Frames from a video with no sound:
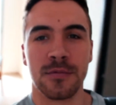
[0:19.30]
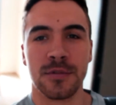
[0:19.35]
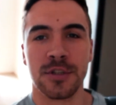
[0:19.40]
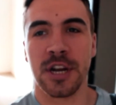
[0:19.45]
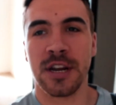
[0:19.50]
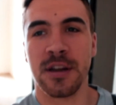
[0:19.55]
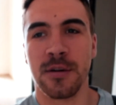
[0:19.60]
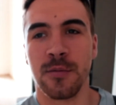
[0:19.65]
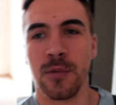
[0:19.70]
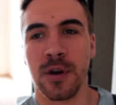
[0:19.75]

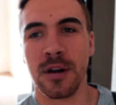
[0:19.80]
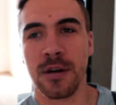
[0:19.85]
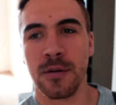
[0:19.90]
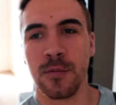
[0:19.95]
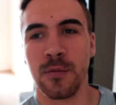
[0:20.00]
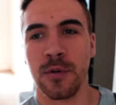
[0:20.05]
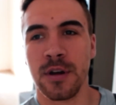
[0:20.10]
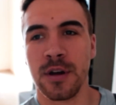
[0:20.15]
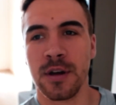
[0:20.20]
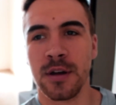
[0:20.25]

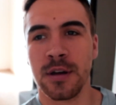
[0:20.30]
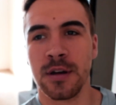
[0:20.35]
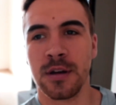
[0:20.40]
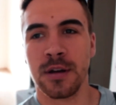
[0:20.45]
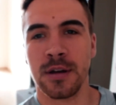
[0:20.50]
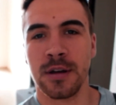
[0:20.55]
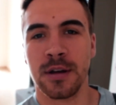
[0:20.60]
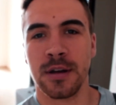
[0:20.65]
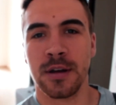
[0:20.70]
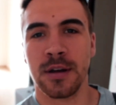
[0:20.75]
Shaniwada? Wada?
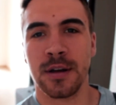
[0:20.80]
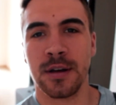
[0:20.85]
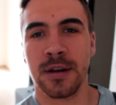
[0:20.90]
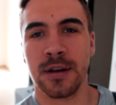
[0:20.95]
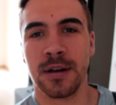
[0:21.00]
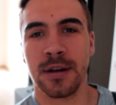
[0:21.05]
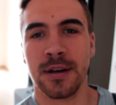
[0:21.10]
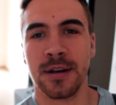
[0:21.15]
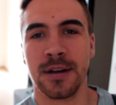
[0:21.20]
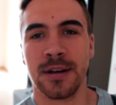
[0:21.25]

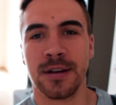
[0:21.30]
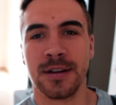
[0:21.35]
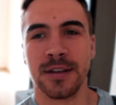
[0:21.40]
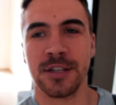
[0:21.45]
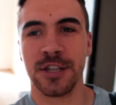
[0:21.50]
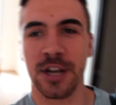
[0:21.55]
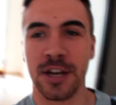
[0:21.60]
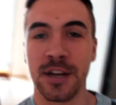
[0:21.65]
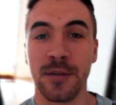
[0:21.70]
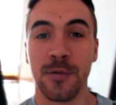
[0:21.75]

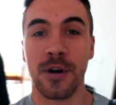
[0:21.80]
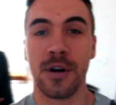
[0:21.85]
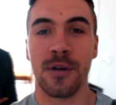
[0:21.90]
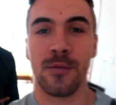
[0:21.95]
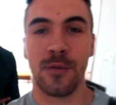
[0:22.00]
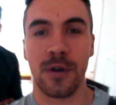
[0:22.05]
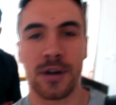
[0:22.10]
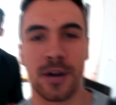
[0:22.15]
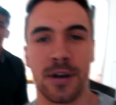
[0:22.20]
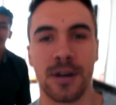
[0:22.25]

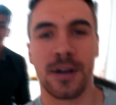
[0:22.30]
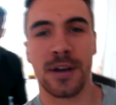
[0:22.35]
Shaniwarwada. Wada.